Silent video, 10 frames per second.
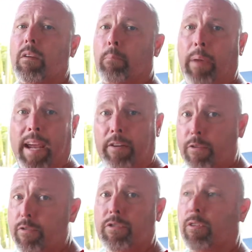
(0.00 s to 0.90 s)

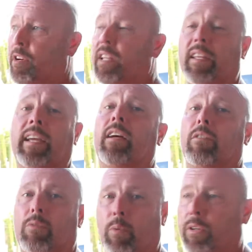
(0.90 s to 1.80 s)
banners or anything
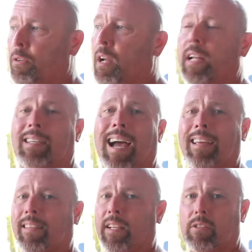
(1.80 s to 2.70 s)
else. We do not tie
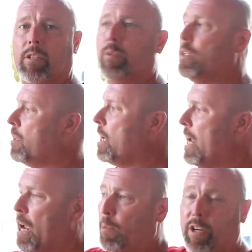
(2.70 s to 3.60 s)
things to it,
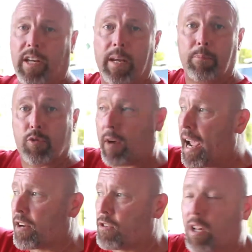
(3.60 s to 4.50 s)
and we keep
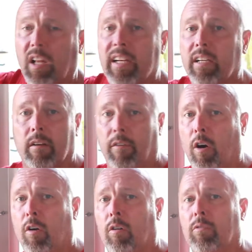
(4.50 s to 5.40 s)
tracks clear of
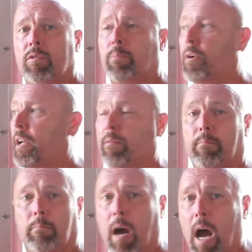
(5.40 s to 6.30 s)
all debris,
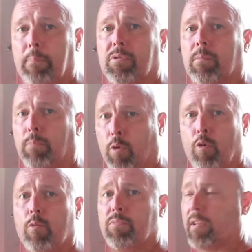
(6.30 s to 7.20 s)
mops,
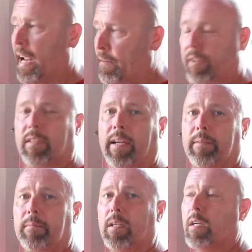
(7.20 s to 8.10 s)
brooms, everything.
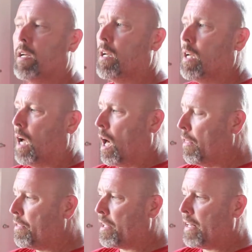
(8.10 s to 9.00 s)

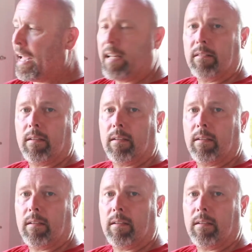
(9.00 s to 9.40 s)
Other than that,